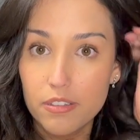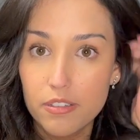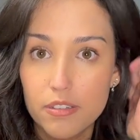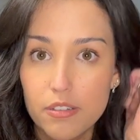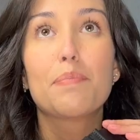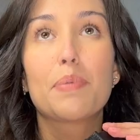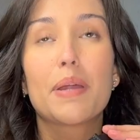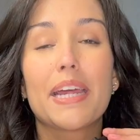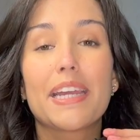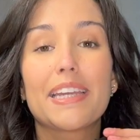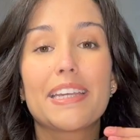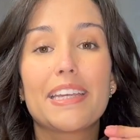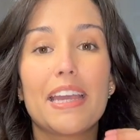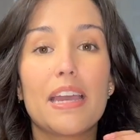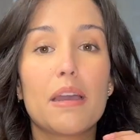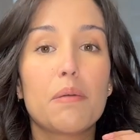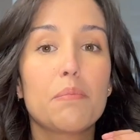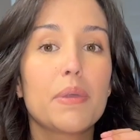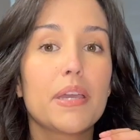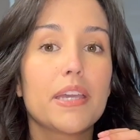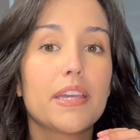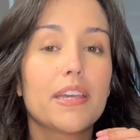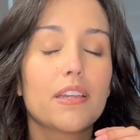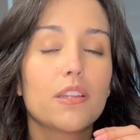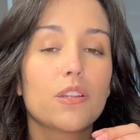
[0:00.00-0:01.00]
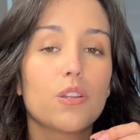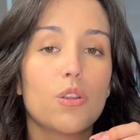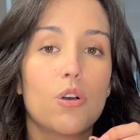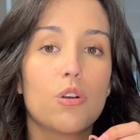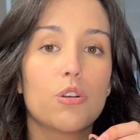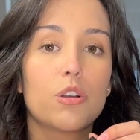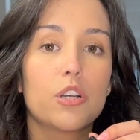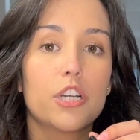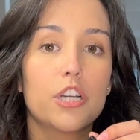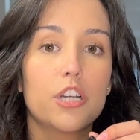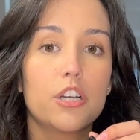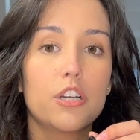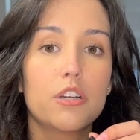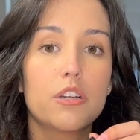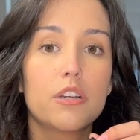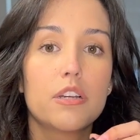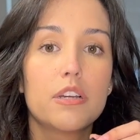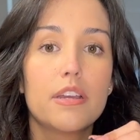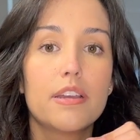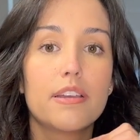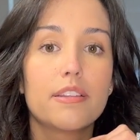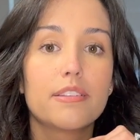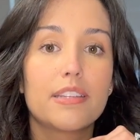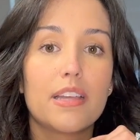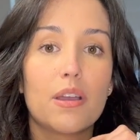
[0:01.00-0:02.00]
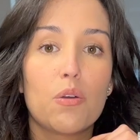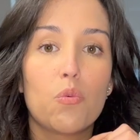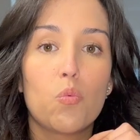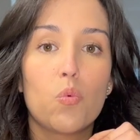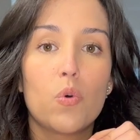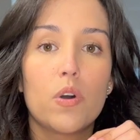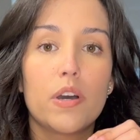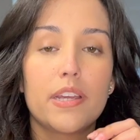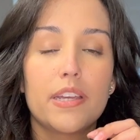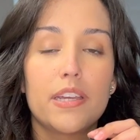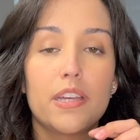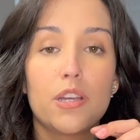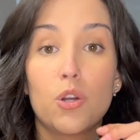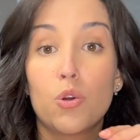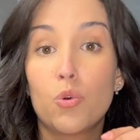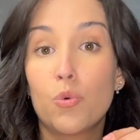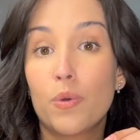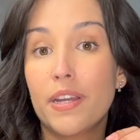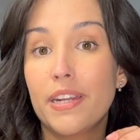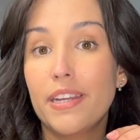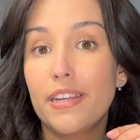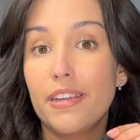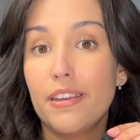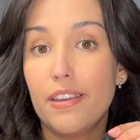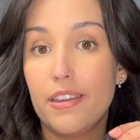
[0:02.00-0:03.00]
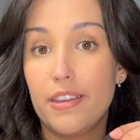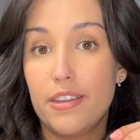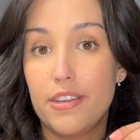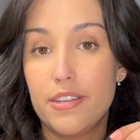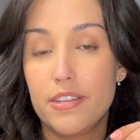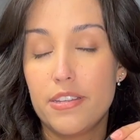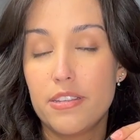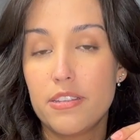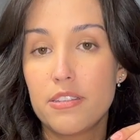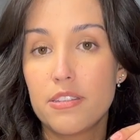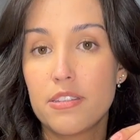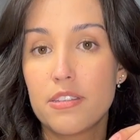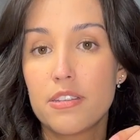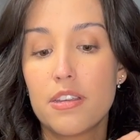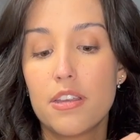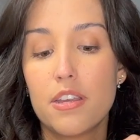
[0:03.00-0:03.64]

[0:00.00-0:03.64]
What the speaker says: but I can't make it longer than what it already is.